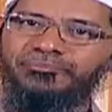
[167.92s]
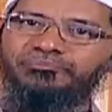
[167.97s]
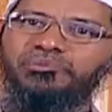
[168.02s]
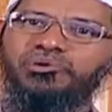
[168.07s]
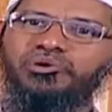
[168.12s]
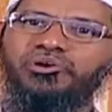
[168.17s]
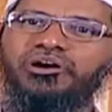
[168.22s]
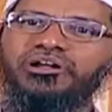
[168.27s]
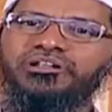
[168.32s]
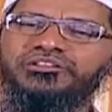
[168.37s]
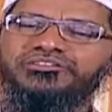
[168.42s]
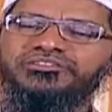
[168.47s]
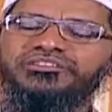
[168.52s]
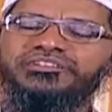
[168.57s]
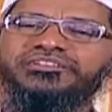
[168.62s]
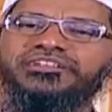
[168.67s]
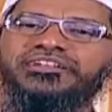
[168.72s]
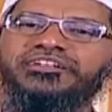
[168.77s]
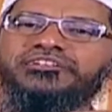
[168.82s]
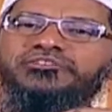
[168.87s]

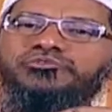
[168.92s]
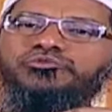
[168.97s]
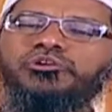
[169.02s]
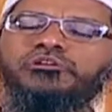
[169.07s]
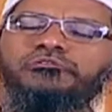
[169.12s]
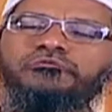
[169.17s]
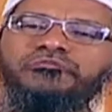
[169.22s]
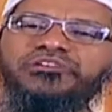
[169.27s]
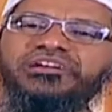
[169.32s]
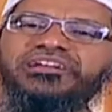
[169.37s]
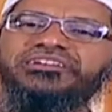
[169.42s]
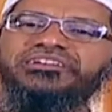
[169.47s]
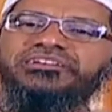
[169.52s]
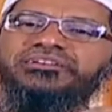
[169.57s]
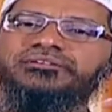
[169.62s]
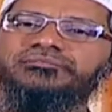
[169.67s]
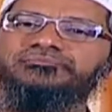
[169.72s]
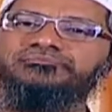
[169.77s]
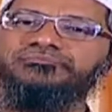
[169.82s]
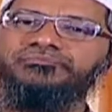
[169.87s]
Because there is no
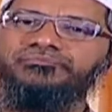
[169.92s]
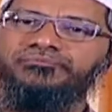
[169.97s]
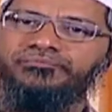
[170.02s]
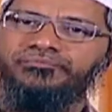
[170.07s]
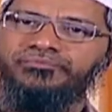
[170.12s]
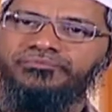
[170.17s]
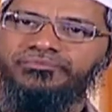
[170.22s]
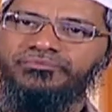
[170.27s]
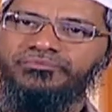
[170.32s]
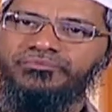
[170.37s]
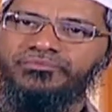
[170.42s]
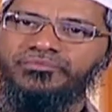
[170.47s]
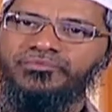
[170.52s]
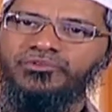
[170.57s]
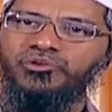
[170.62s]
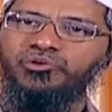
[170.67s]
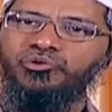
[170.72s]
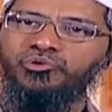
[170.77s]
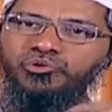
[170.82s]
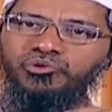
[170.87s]
fixed
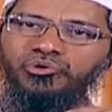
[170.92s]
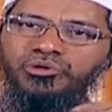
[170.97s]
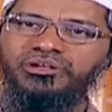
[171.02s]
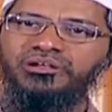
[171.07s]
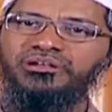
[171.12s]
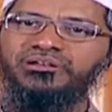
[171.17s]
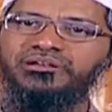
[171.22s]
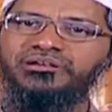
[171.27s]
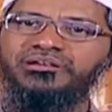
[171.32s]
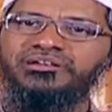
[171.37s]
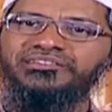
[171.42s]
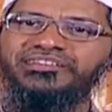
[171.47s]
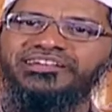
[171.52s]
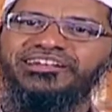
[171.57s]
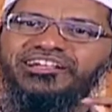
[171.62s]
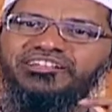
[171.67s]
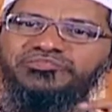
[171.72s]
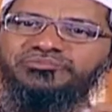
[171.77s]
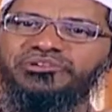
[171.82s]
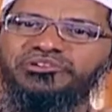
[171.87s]
rule
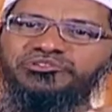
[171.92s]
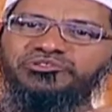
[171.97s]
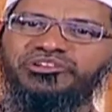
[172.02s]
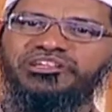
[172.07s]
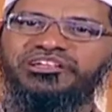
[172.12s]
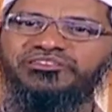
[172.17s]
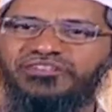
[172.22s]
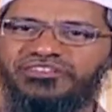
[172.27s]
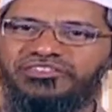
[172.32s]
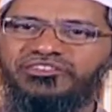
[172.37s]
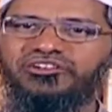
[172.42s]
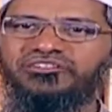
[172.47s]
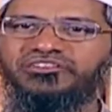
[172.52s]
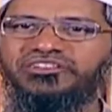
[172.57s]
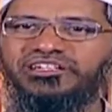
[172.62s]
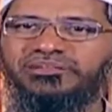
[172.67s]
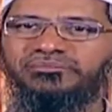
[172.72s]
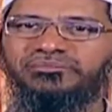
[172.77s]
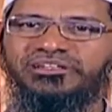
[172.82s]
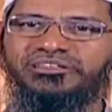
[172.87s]
that a husband should give
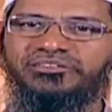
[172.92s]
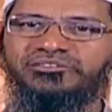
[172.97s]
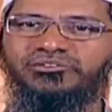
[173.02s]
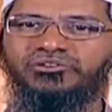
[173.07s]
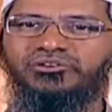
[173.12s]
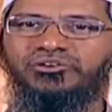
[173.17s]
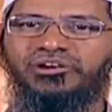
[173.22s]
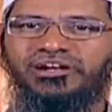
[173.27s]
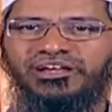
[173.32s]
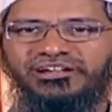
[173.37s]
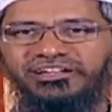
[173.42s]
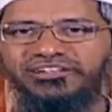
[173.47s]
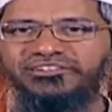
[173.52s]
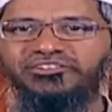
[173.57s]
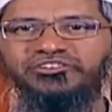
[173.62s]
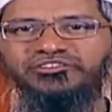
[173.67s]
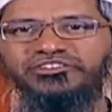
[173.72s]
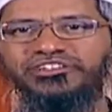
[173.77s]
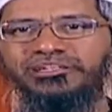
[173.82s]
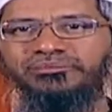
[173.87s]
1,000 a month, or
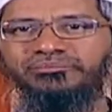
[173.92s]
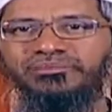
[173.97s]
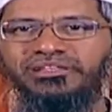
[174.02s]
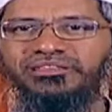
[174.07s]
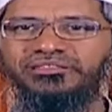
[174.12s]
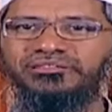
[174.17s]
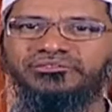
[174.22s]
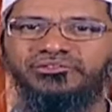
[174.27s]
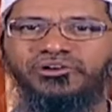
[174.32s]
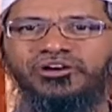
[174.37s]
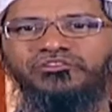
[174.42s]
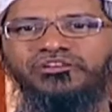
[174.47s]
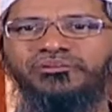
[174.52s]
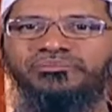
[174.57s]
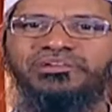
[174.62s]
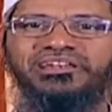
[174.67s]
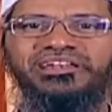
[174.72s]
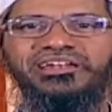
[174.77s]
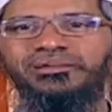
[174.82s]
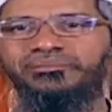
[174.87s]
100,000 a month, or
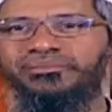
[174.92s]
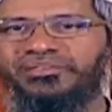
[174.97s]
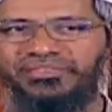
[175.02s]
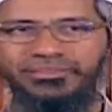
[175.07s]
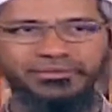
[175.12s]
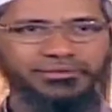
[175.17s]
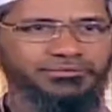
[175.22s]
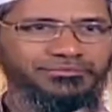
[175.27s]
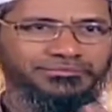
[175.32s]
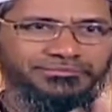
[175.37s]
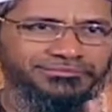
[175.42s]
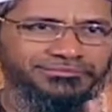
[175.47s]
1 million a month.